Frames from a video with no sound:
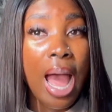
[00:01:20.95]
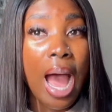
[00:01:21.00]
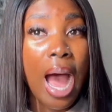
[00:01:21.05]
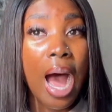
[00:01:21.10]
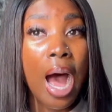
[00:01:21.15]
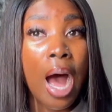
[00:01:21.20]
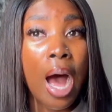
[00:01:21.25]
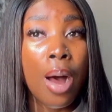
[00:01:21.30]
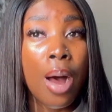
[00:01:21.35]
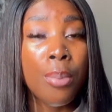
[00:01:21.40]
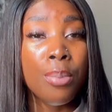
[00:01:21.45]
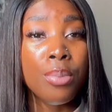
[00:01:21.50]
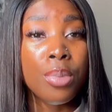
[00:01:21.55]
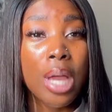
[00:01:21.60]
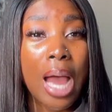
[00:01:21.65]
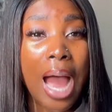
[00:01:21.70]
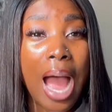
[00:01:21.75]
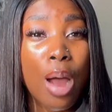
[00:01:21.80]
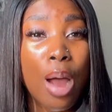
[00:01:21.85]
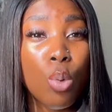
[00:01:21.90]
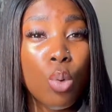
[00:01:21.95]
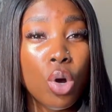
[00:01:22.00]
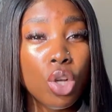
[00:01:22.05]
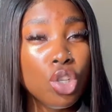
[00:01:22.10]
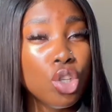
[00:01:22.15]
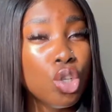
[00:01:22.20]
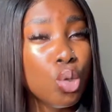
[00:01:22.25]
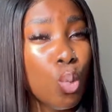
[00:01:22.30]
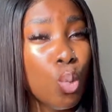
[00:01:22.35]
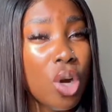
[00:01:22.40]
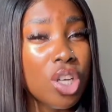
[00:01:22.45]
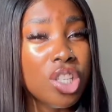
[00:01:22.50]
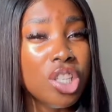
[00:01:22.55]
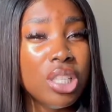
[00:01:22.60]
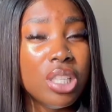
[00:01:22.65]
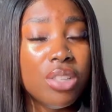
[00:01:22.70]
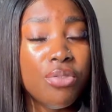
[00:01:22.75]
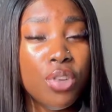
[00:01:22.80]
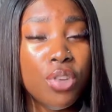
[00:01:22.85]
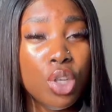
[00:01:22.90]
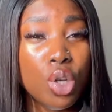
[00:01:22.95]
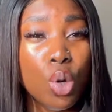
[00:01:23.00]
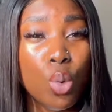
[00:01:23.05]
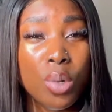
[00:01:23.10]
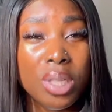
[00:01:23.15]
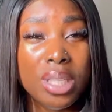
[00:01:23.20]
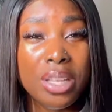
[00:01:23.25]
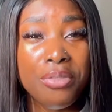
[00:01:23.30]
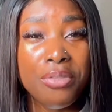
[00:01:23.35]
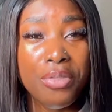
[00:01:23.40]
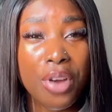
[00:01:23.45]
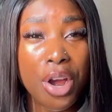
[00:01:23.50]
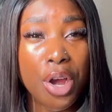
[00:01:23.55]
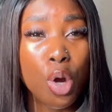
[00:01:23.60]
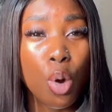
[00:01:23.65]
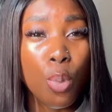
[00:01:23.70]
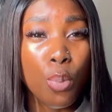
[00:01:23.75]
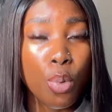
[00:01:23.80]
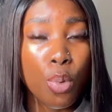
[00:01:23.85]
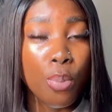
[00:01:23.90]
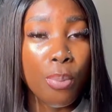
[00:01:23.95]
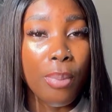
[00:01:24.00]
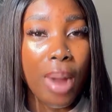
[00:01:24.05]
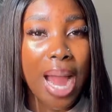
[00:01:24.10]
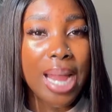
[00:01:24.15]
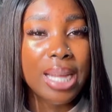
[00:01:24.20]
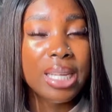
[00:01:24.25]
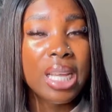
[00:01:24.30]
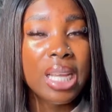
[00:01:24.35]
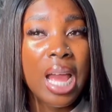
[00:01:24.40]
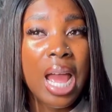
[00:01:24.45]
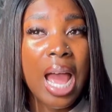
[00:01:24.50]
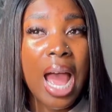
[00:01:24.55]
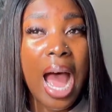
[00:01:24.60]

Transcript: I want you to watch this video with a very open mind,